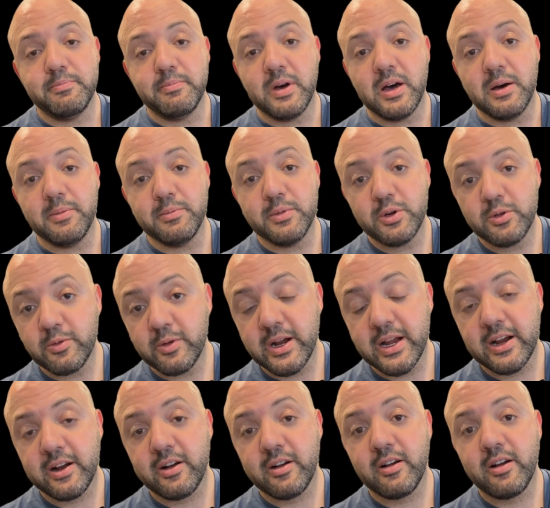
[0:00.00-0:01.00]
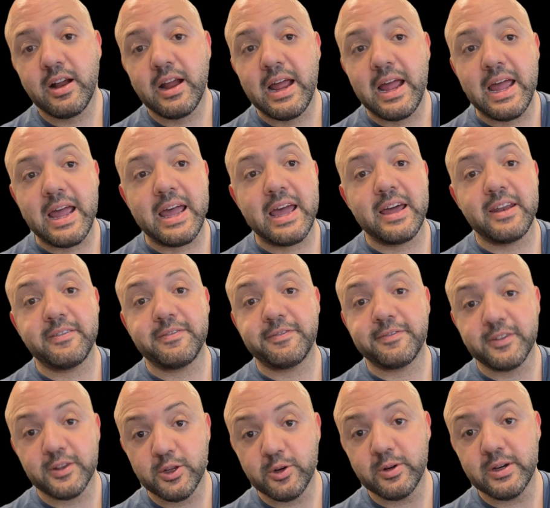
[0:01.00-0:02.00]
uh, Moonraker, and
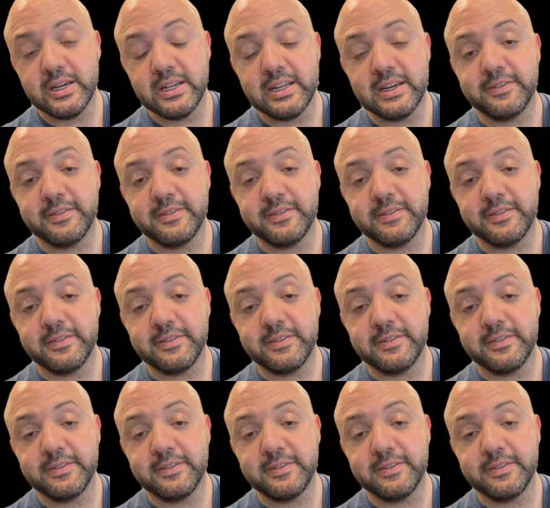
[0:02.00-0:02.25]
Fluidd.